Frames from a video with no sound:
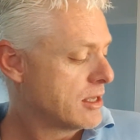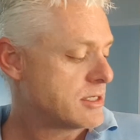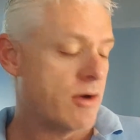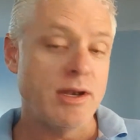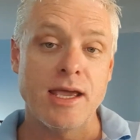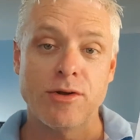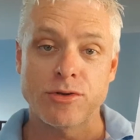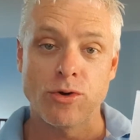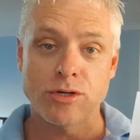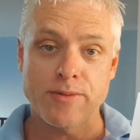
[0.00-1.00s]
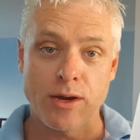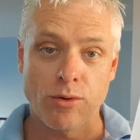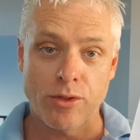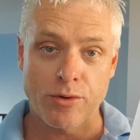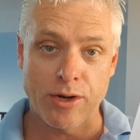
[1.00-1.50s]
So in here it talks about
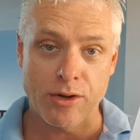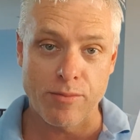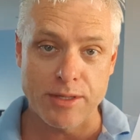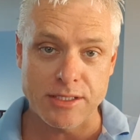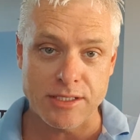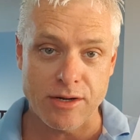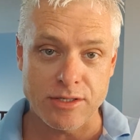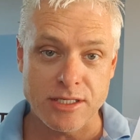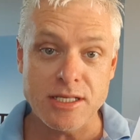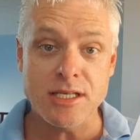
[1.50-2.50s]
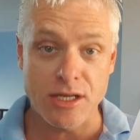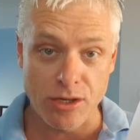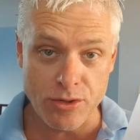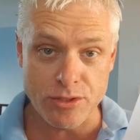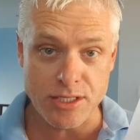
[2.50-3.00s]
all the critical business areas, and this
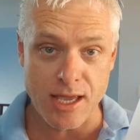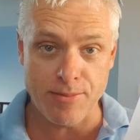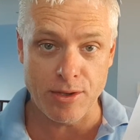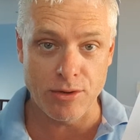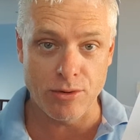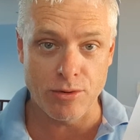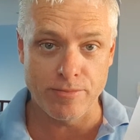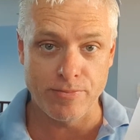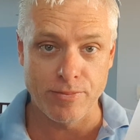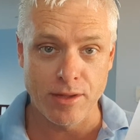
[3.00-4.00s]
includes keeping your